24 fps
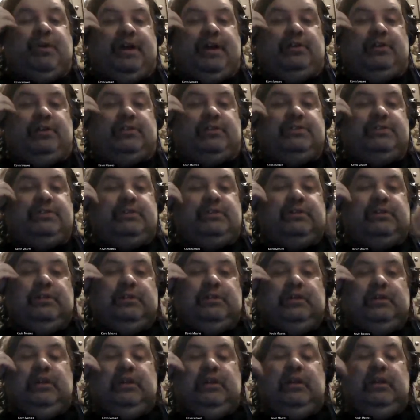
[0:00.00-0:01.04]
someone else.
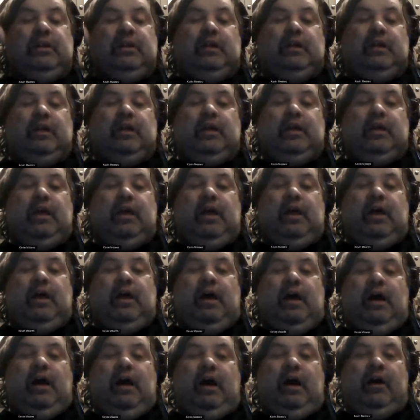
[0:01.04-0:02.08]

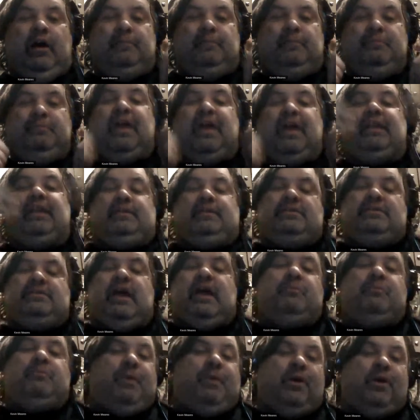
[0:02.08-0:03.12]
And it's
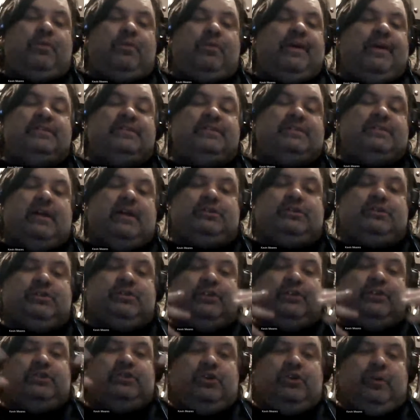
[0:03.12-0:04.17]
done both ways. It's not
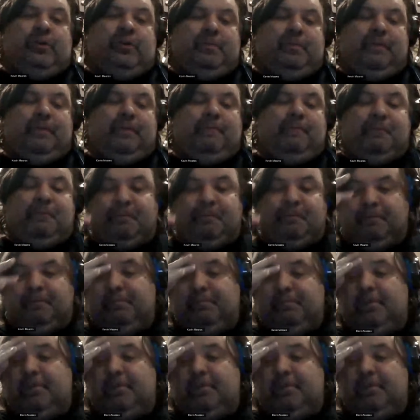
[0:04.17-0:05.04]
just to hurt people.